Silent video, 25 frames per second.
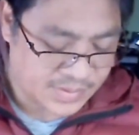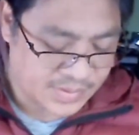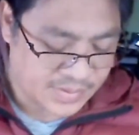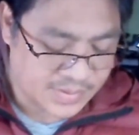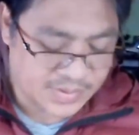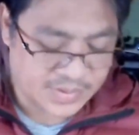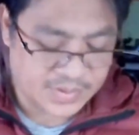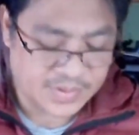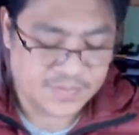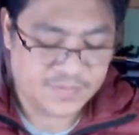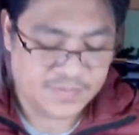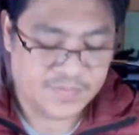
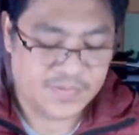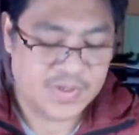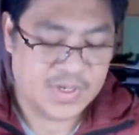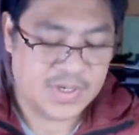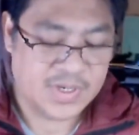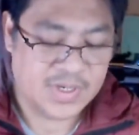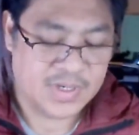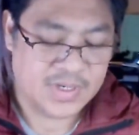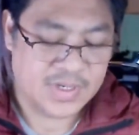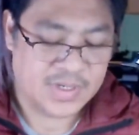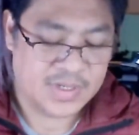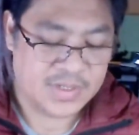You've
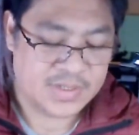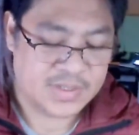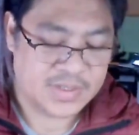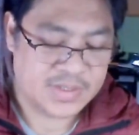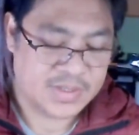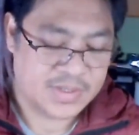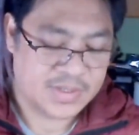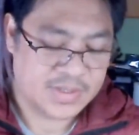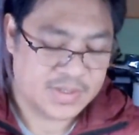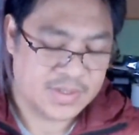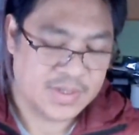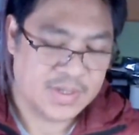
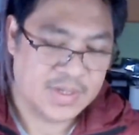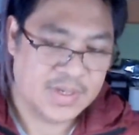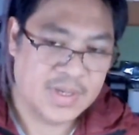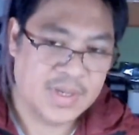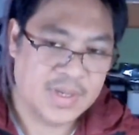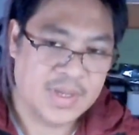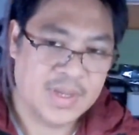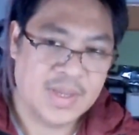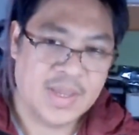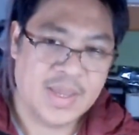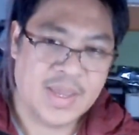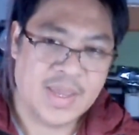got
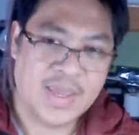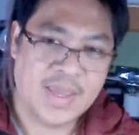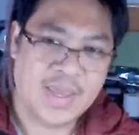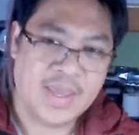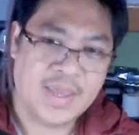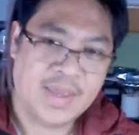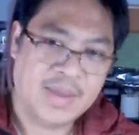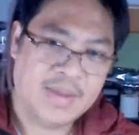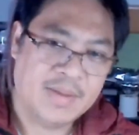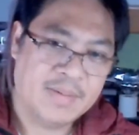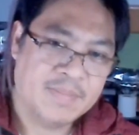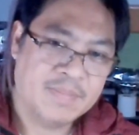
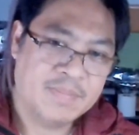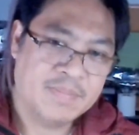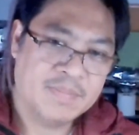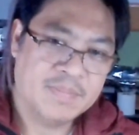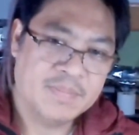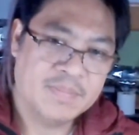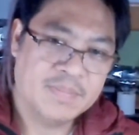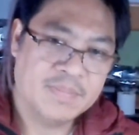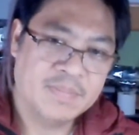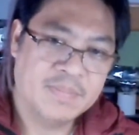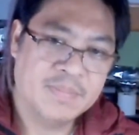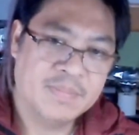a
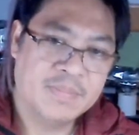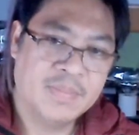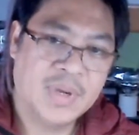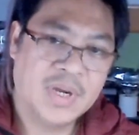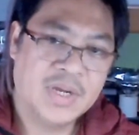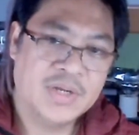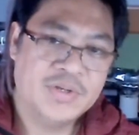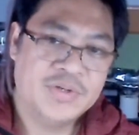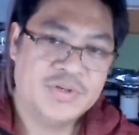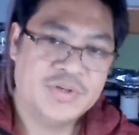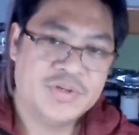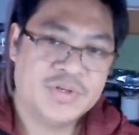
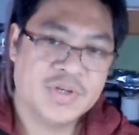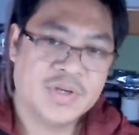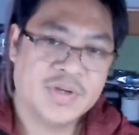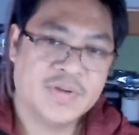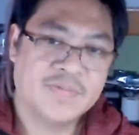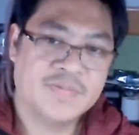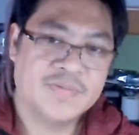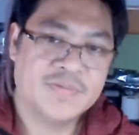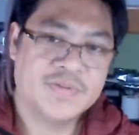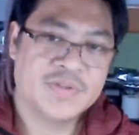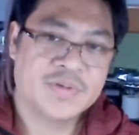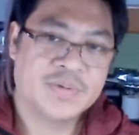bunch
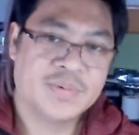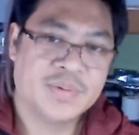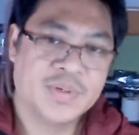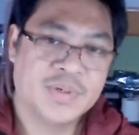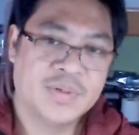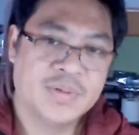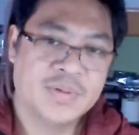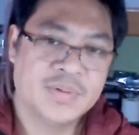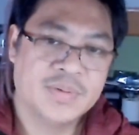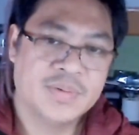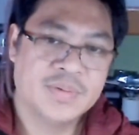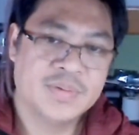of
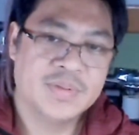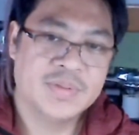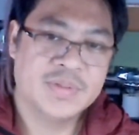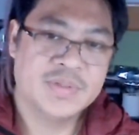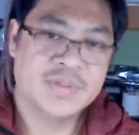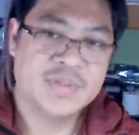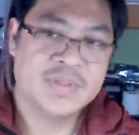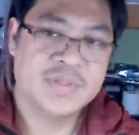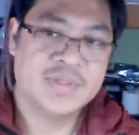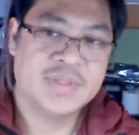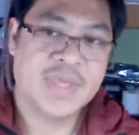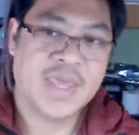
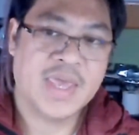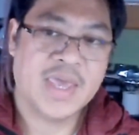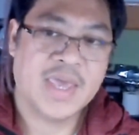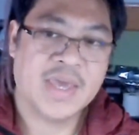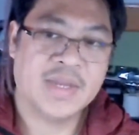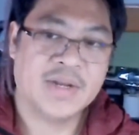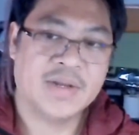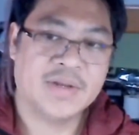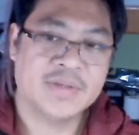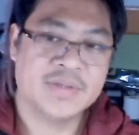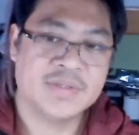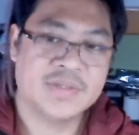screws
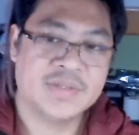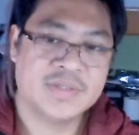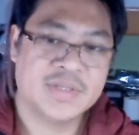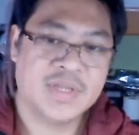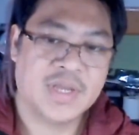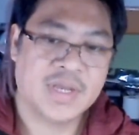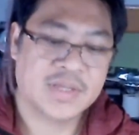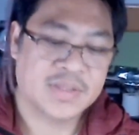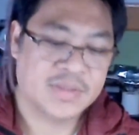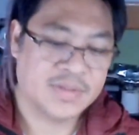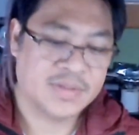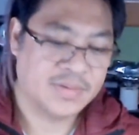that are
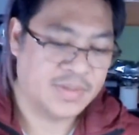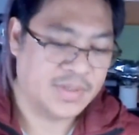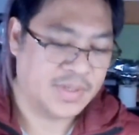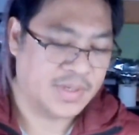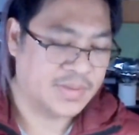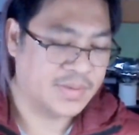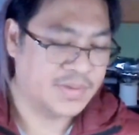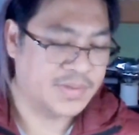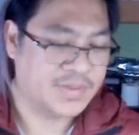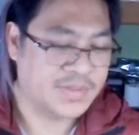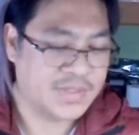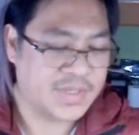stuck to the
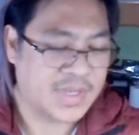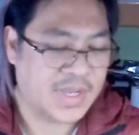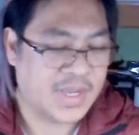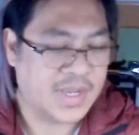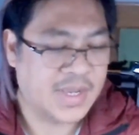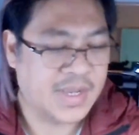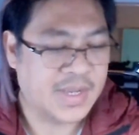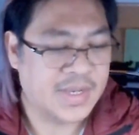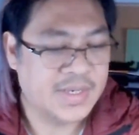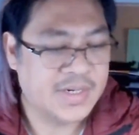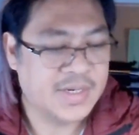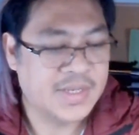other
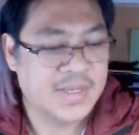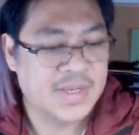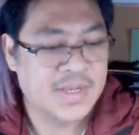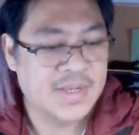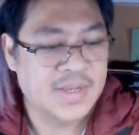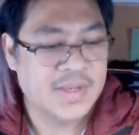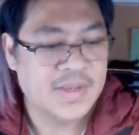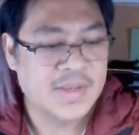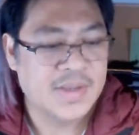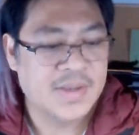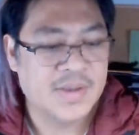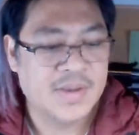side
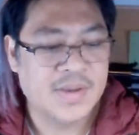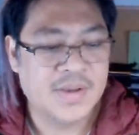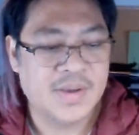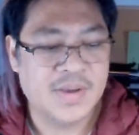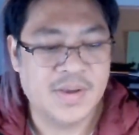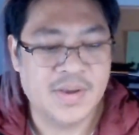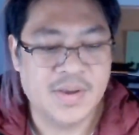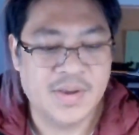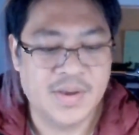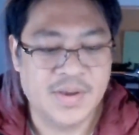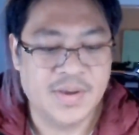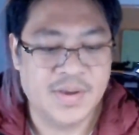
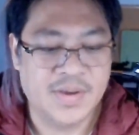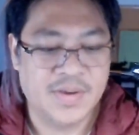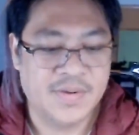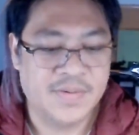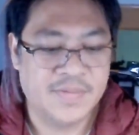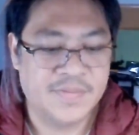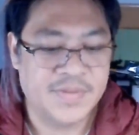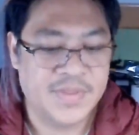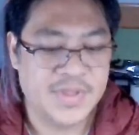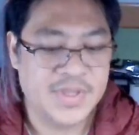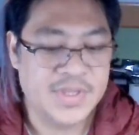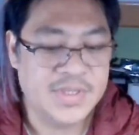
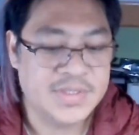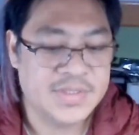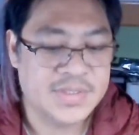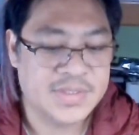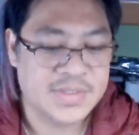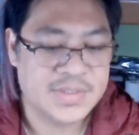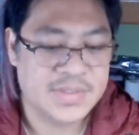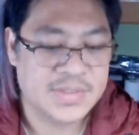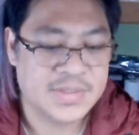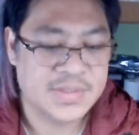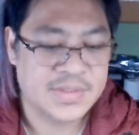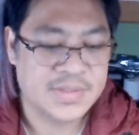of this.
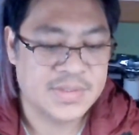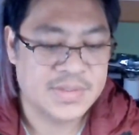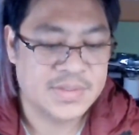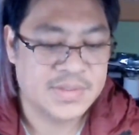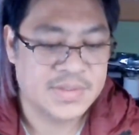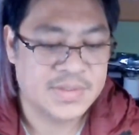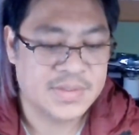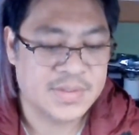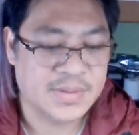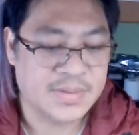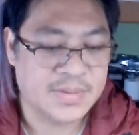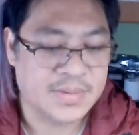
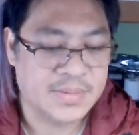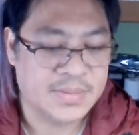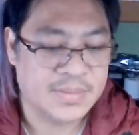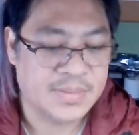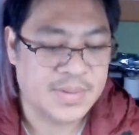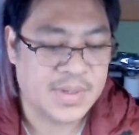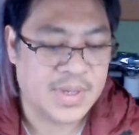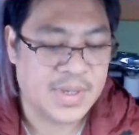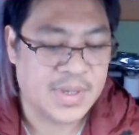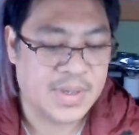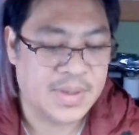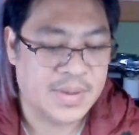
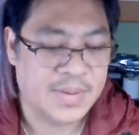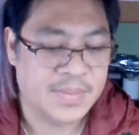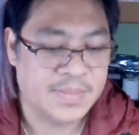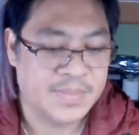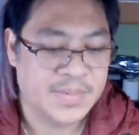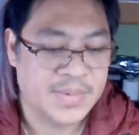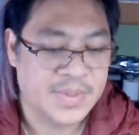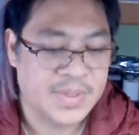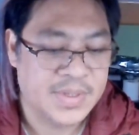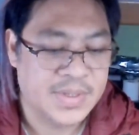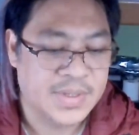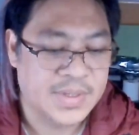So
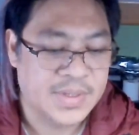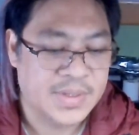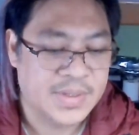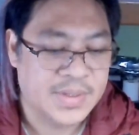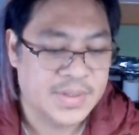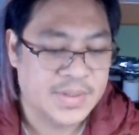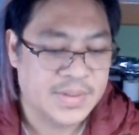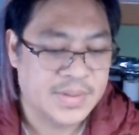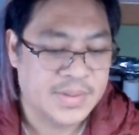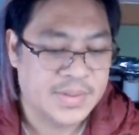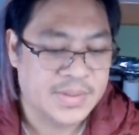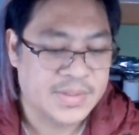
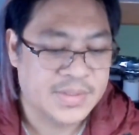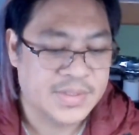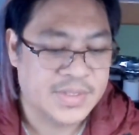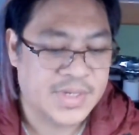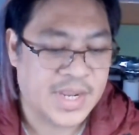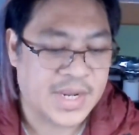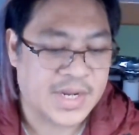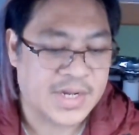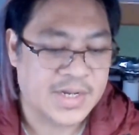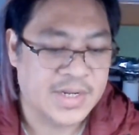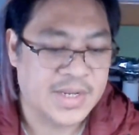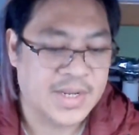
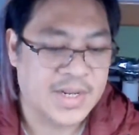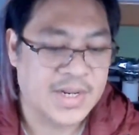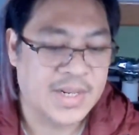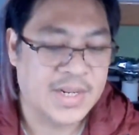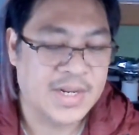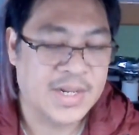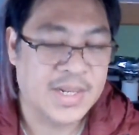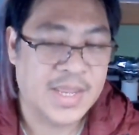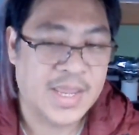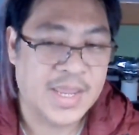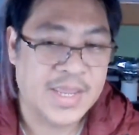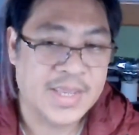technically
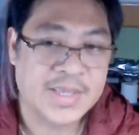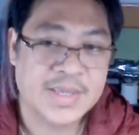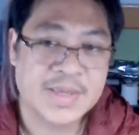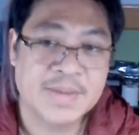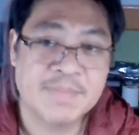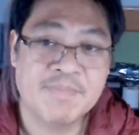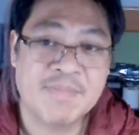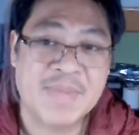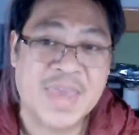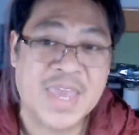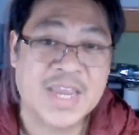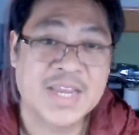like a
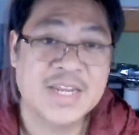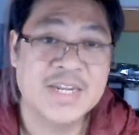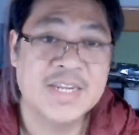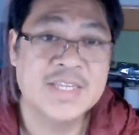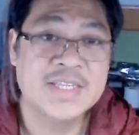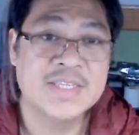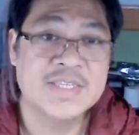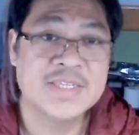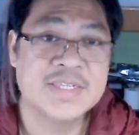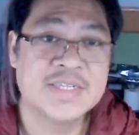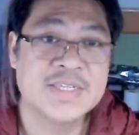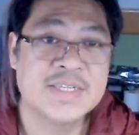
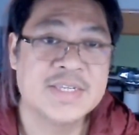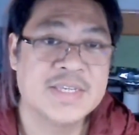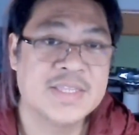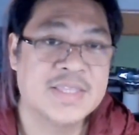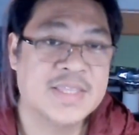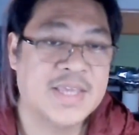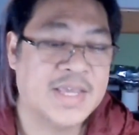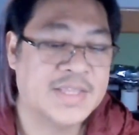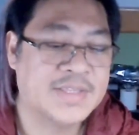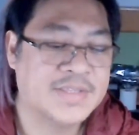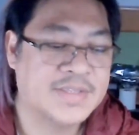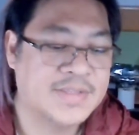magnet.
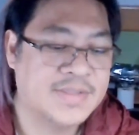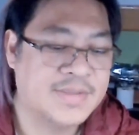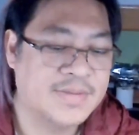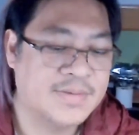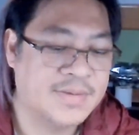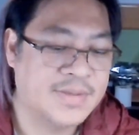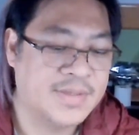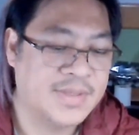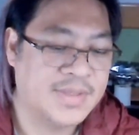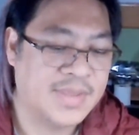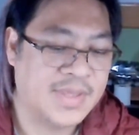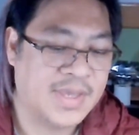That's
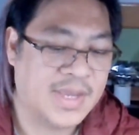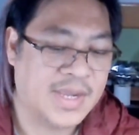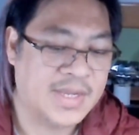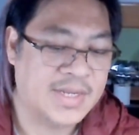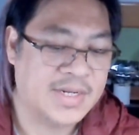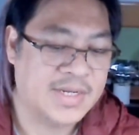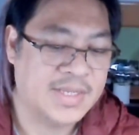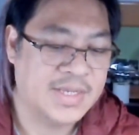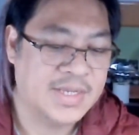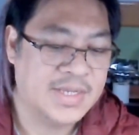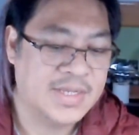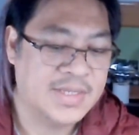the
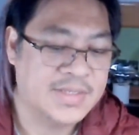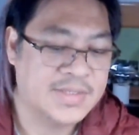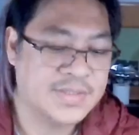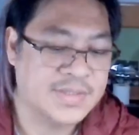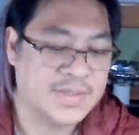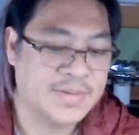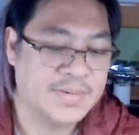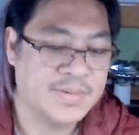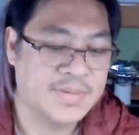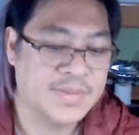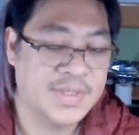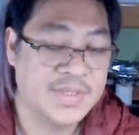idea.
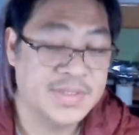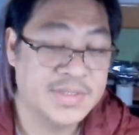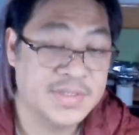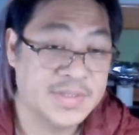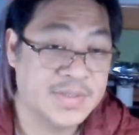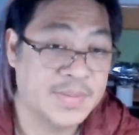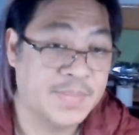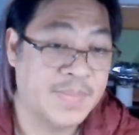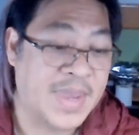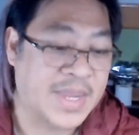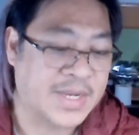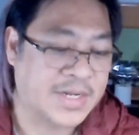So this
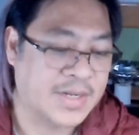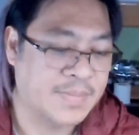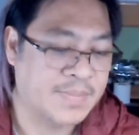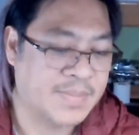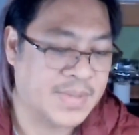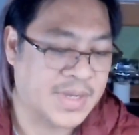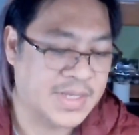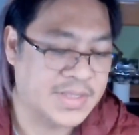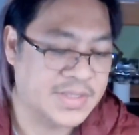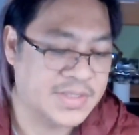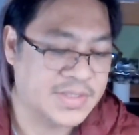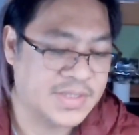is a magnet
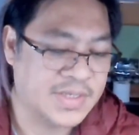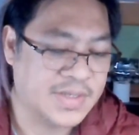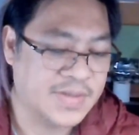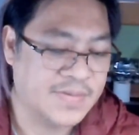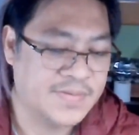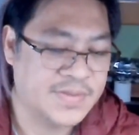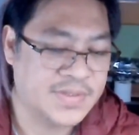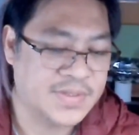by itself.